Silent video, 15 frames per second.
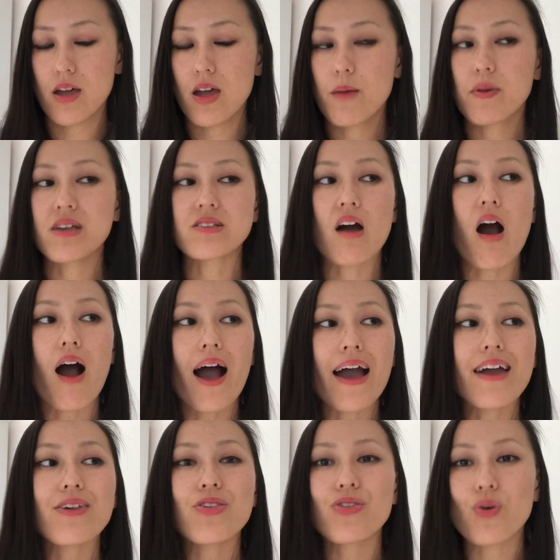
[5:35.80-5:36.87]
Because
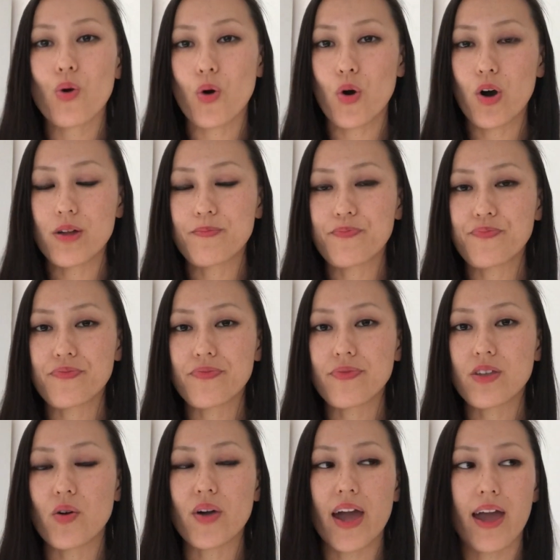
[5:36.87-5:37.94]
I thought,
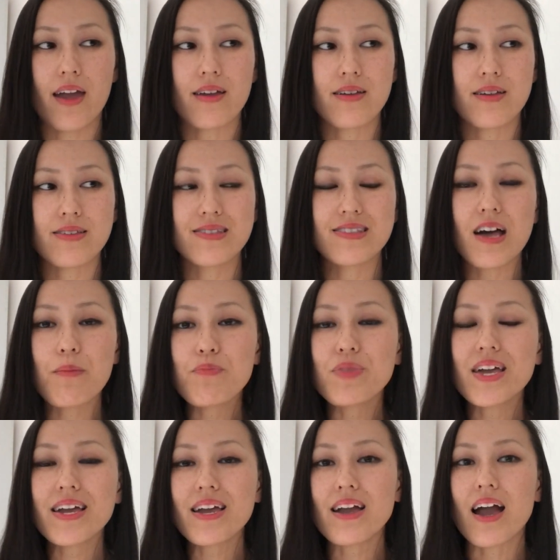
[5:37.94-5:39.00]
okay,
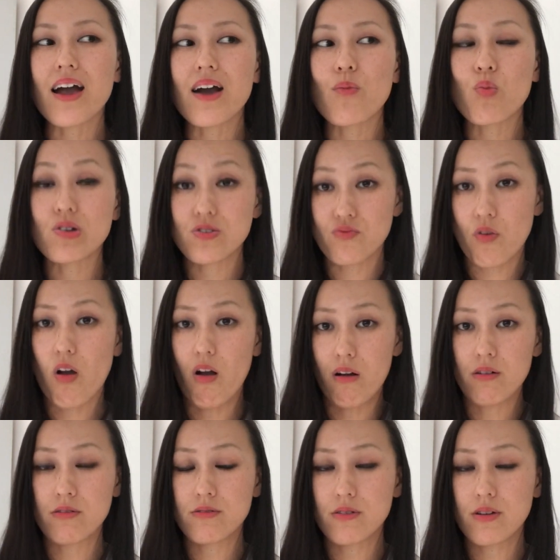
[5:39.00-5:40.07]
something was
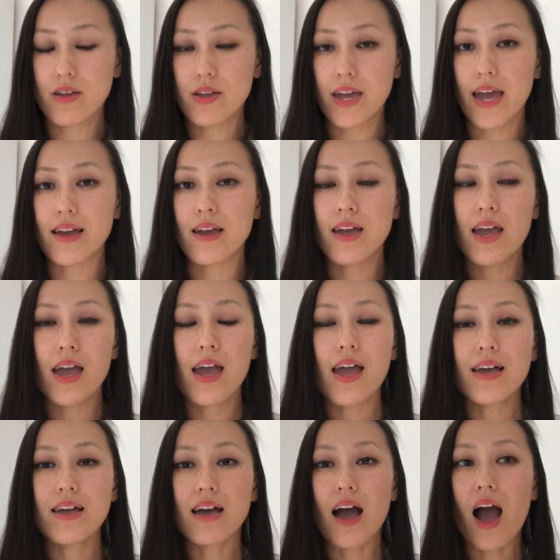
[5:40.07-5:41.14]
wrong, okay?
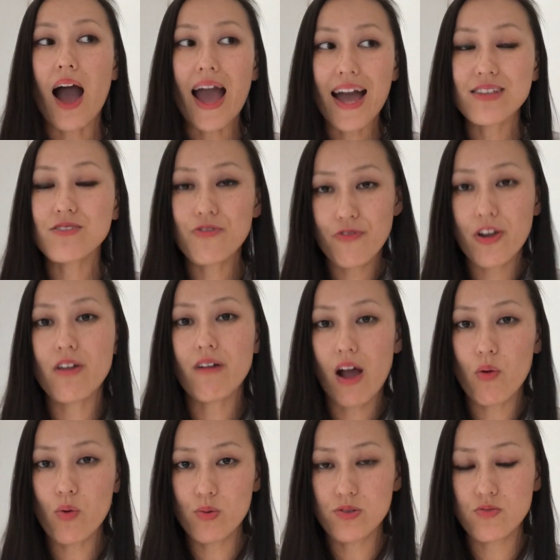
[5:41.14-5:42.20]
I had to figure out
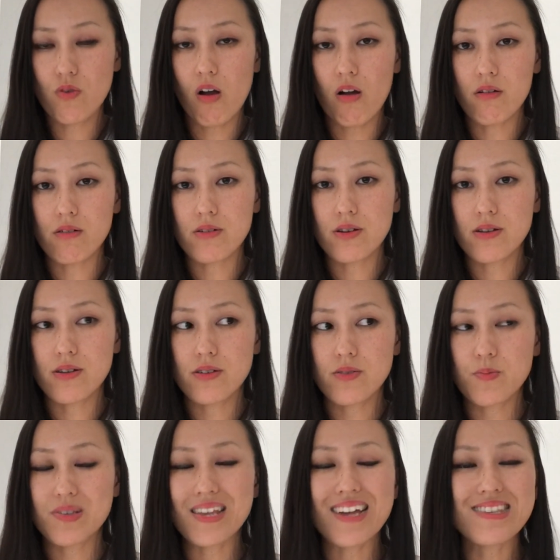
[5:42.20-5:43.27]
what was wrong,
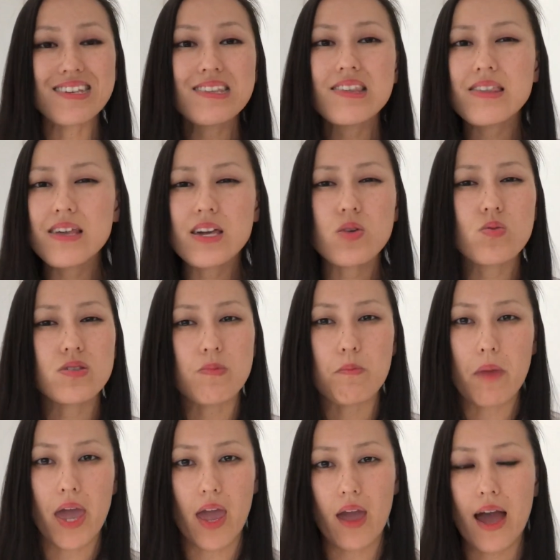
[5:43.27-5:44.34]
because I didn't think it was
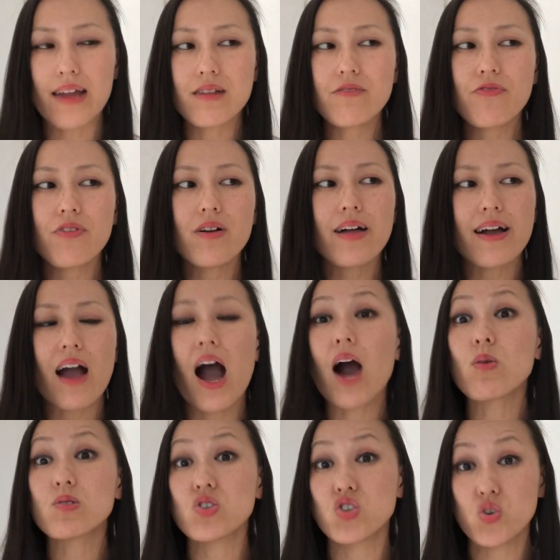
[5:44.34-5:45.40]
me. I didn't feel like I
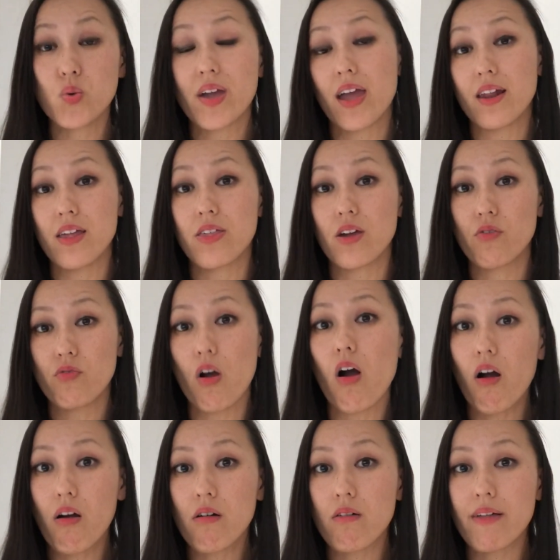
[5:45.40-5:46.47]
was doing anything
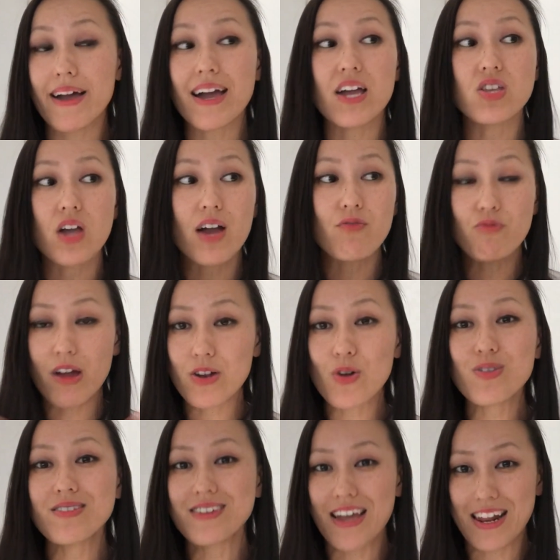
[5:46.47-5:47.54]
wrong. Like, I read all
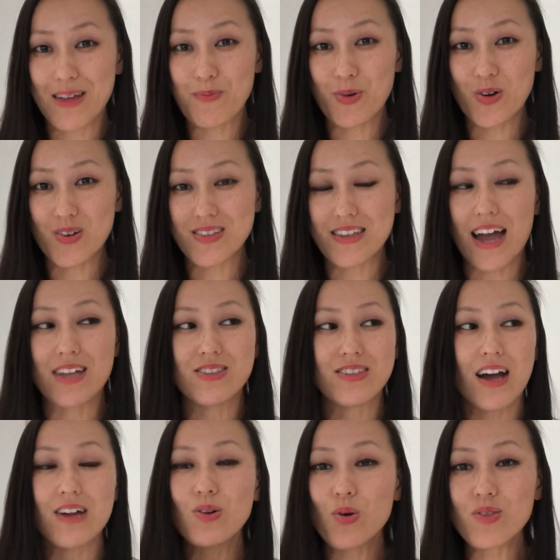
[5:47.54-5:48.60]
the dating books, I'd
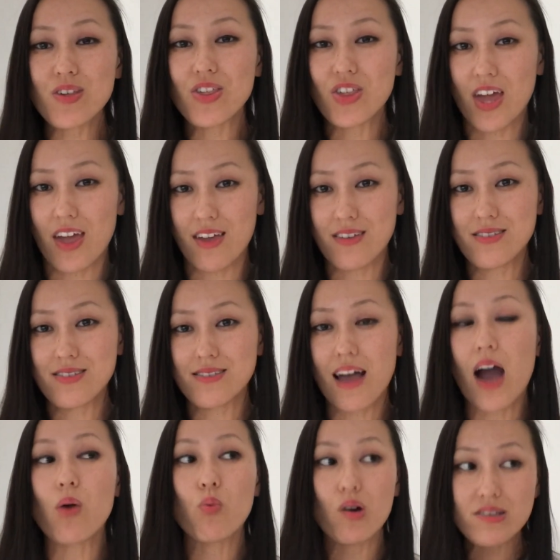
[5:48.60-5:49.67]
done all the things,
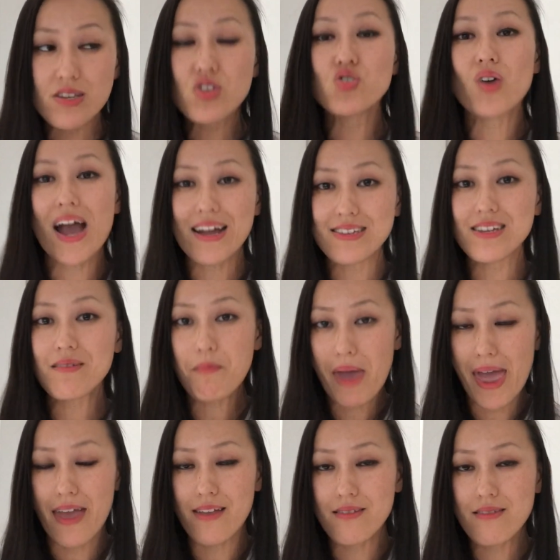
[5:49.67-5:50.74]
I was attracting
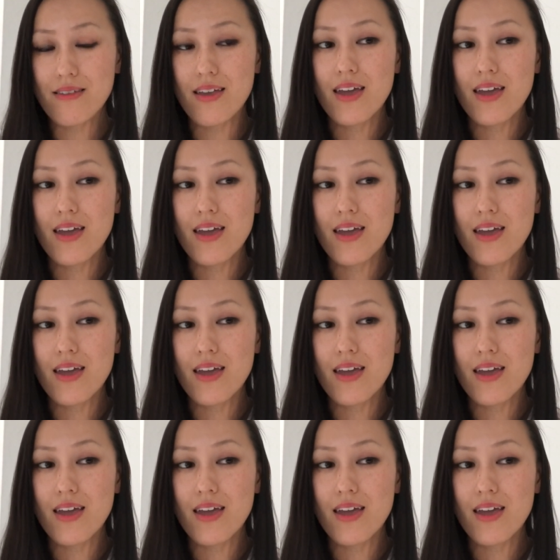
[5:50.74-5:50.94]
men,